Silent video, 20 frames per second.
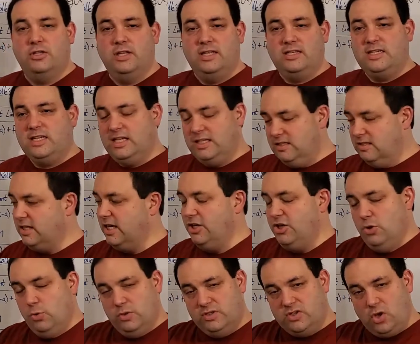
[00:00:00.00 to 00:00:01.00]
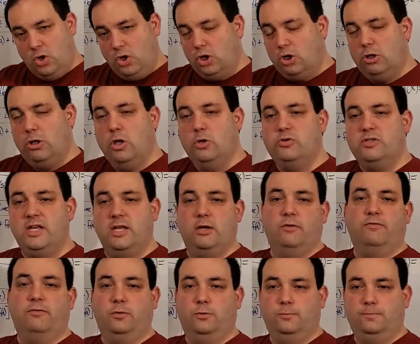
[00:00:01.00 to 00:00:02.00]
that's continuous on a closed
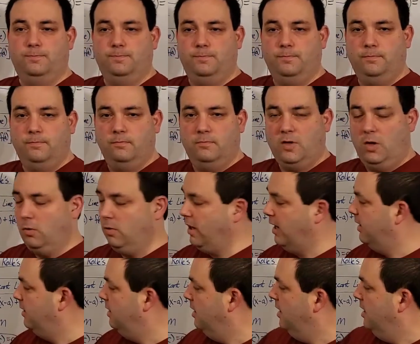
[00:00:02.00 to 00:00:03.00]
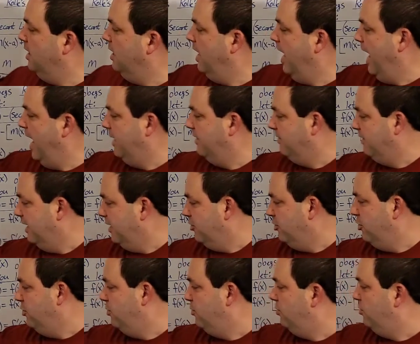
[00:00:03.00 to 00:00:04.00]
interval, okay? And then
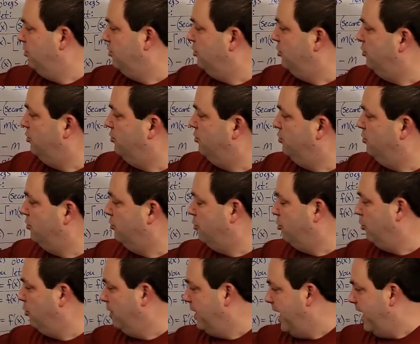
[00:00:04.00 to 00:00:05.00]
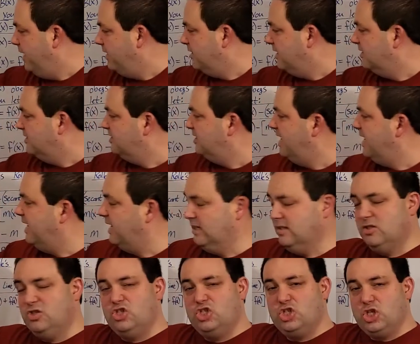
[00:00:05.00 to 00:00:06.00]
you create the
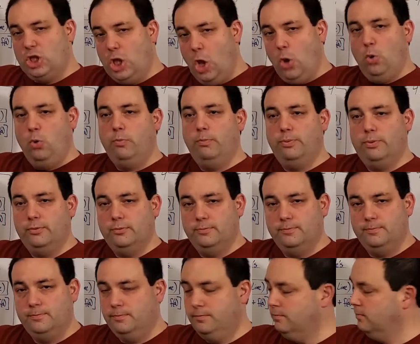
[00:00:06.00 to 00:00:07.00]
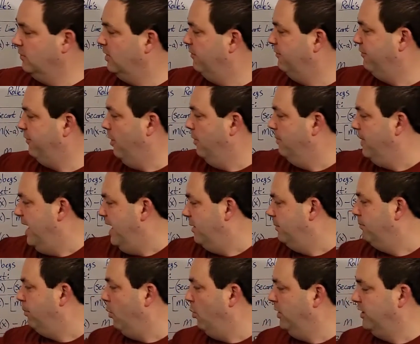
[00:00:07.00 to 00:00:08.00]
secant slope from
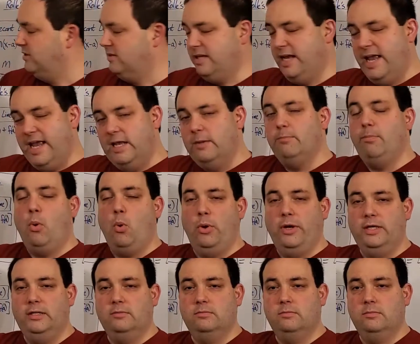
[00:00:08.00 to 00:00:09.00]
endpoint to endpoint,